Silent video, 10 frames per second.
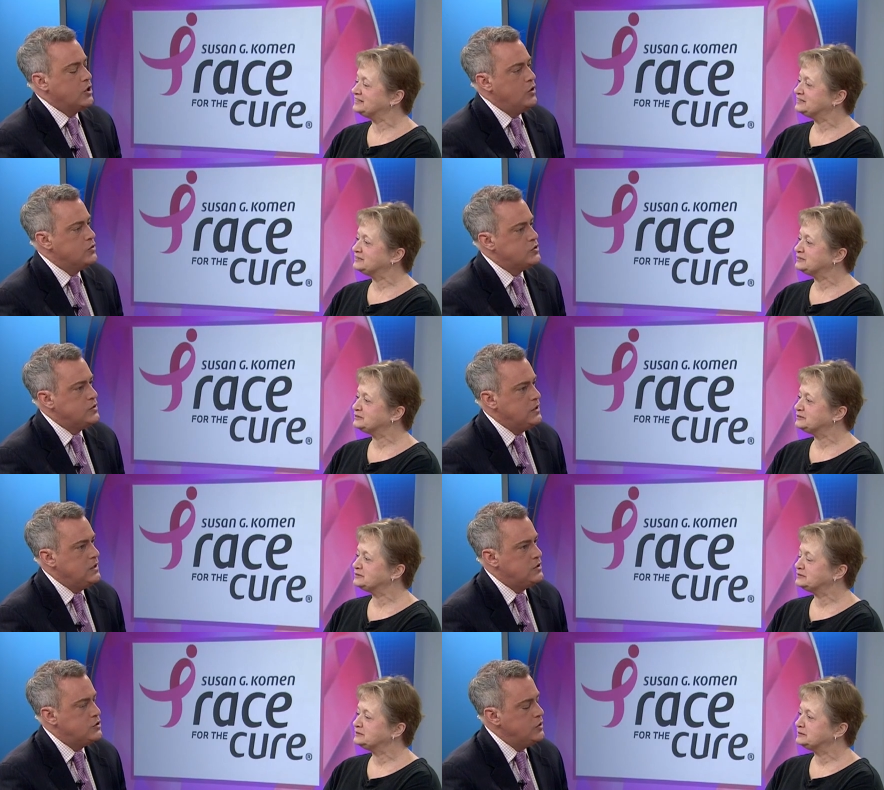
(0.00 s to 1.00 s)
Speaker 1: go to
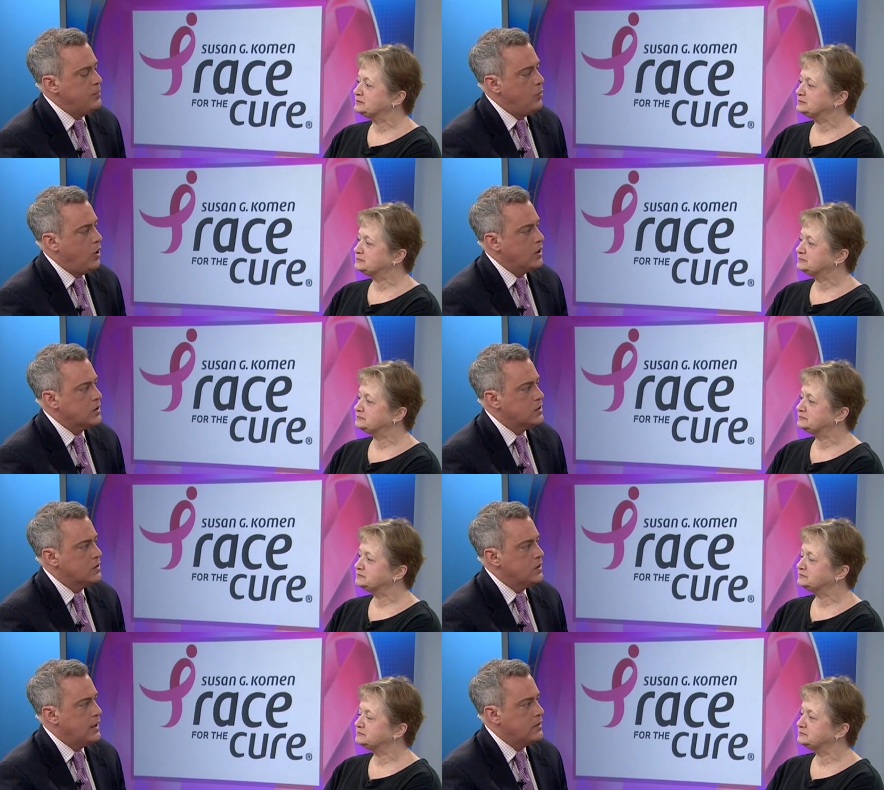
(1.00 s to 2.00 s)
the tune-up walk,
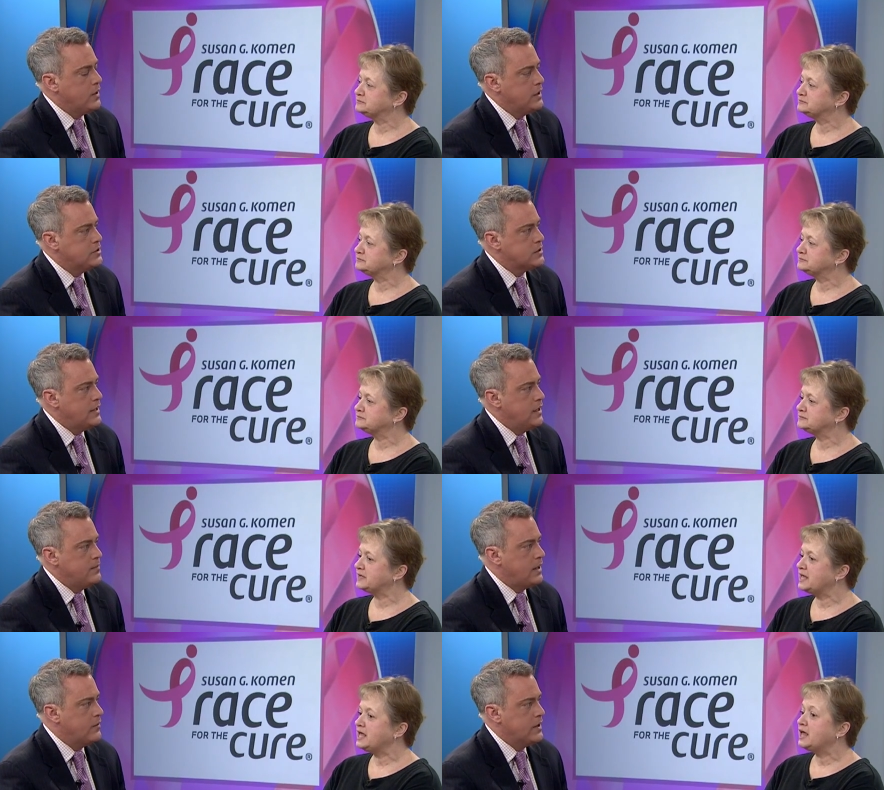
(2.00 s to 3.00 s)
how do I sign
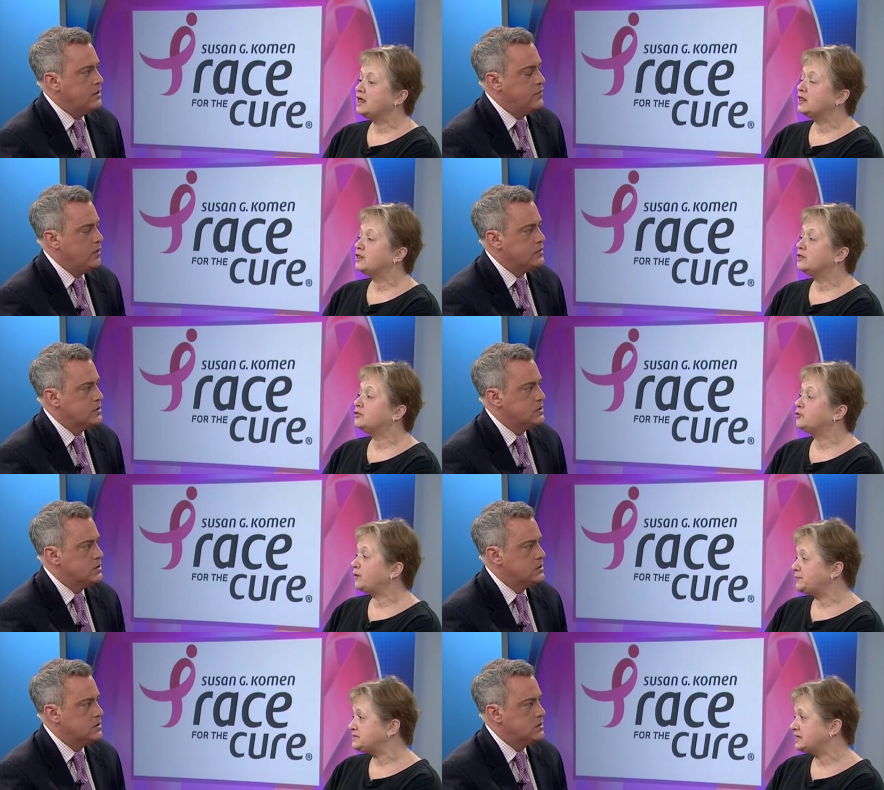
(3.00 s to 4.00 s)
up? How do I get involved?
Speaker 2: The
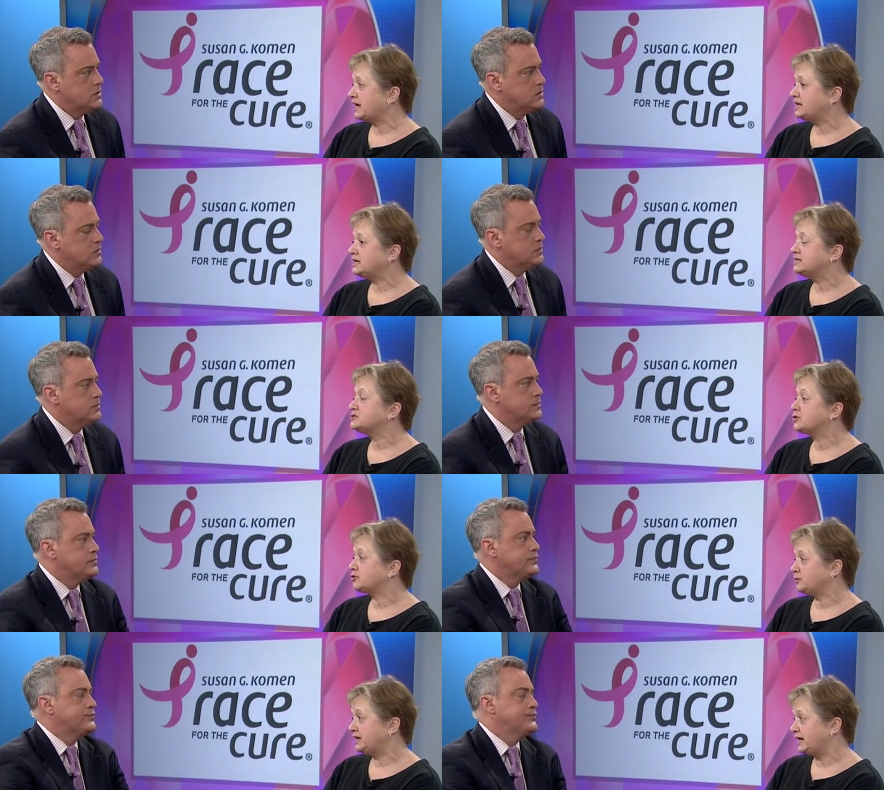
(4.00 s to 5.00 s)
website is
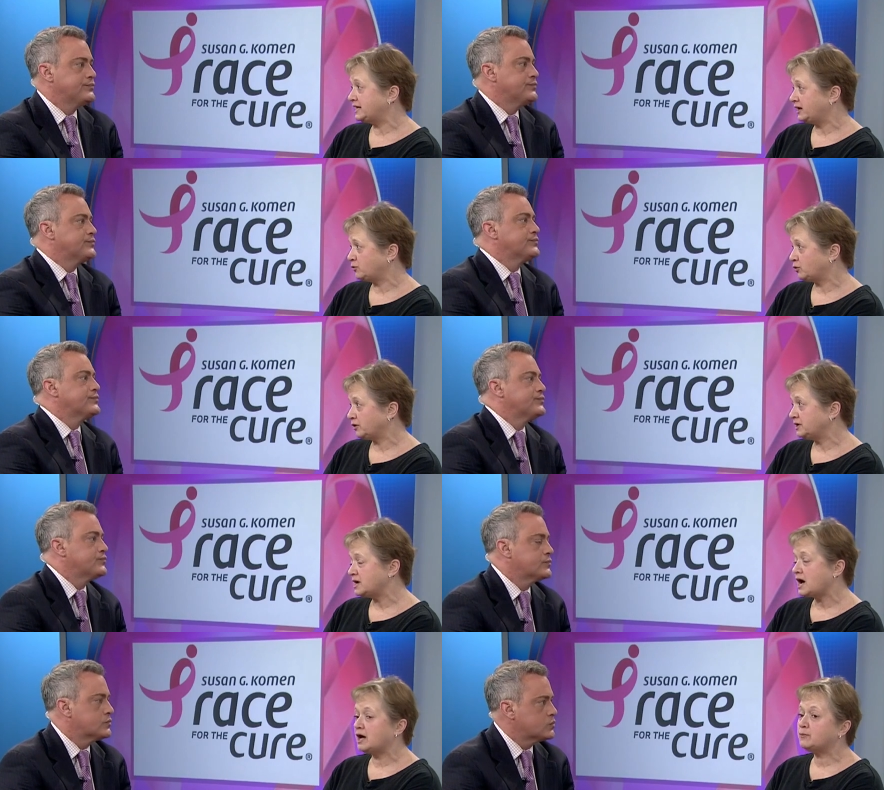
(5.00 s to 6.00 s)
the3day.org.
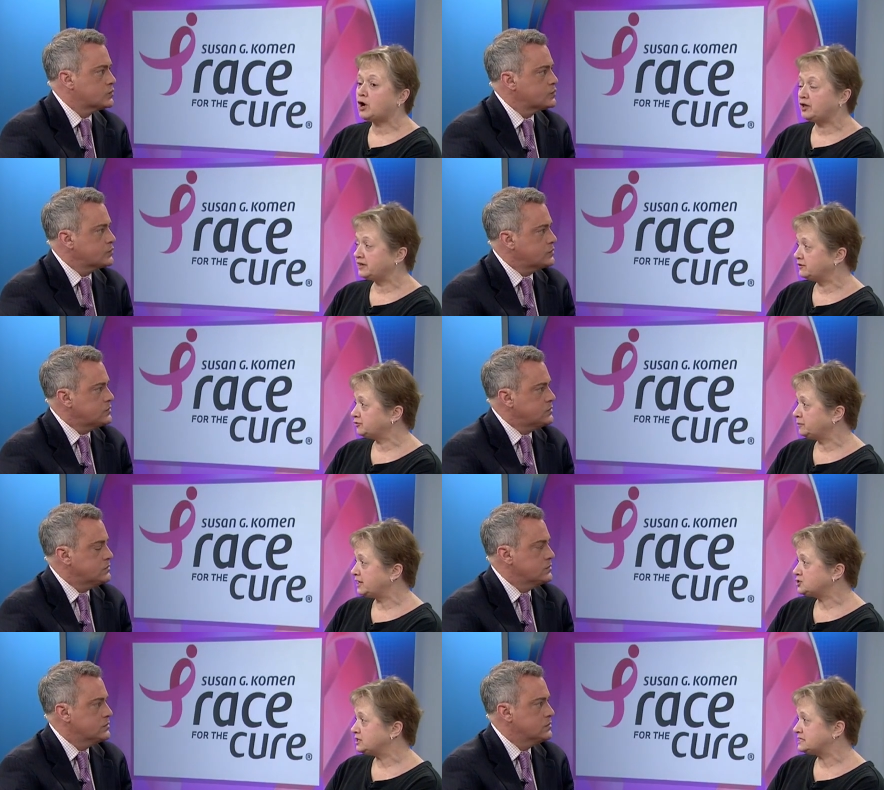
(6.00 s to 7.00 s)
Um, all the
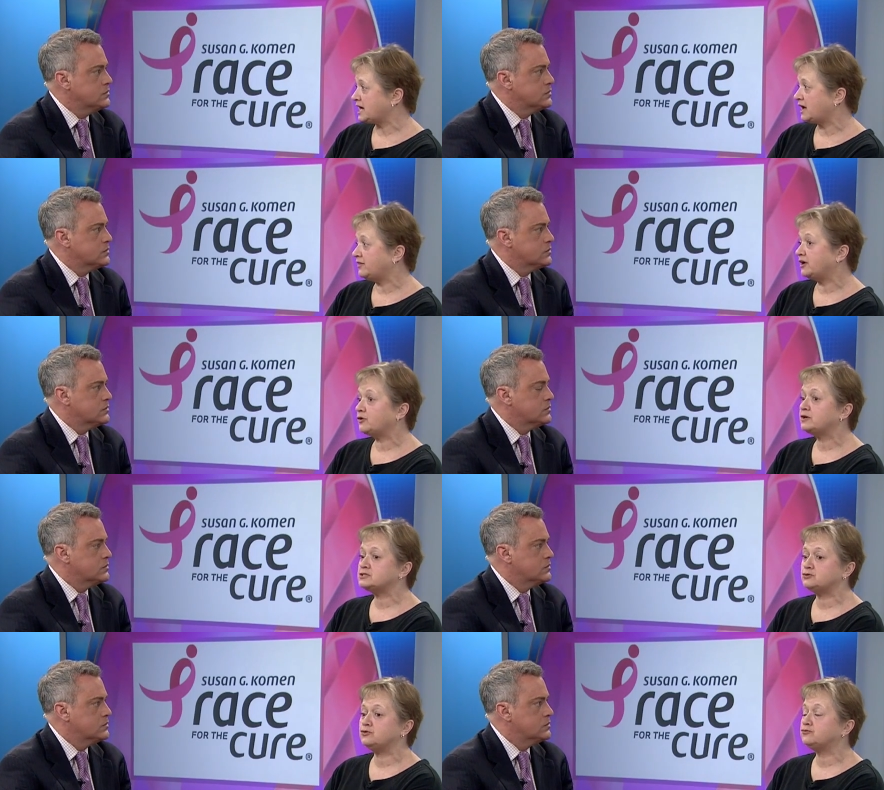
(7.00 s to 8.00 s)
information is on there
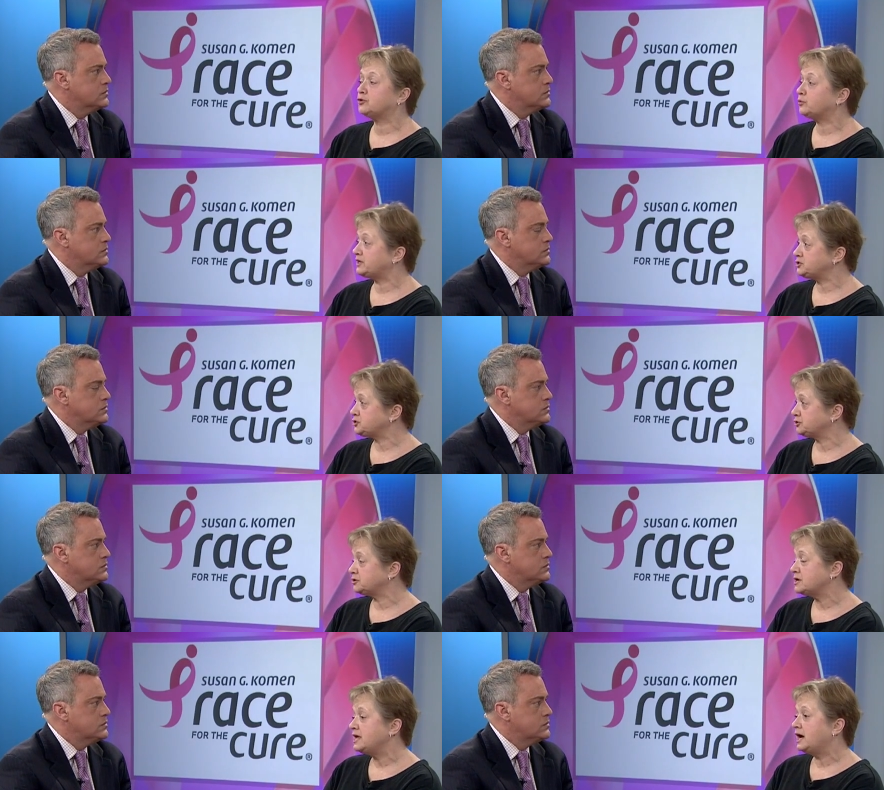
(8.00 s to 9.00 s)
to for
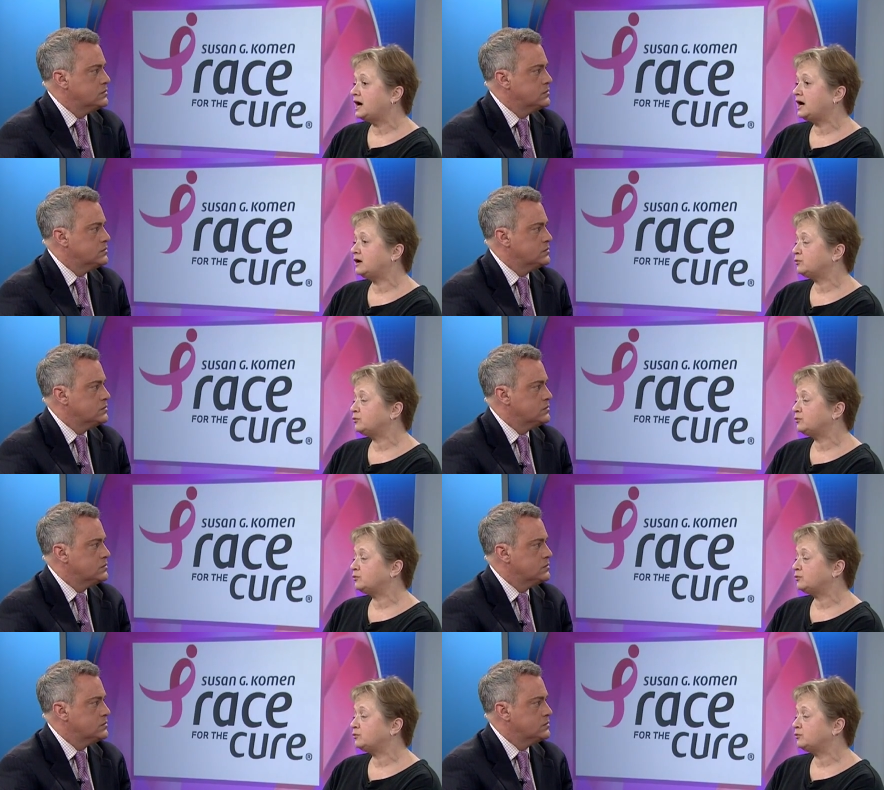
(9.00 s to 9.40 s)
register, uh,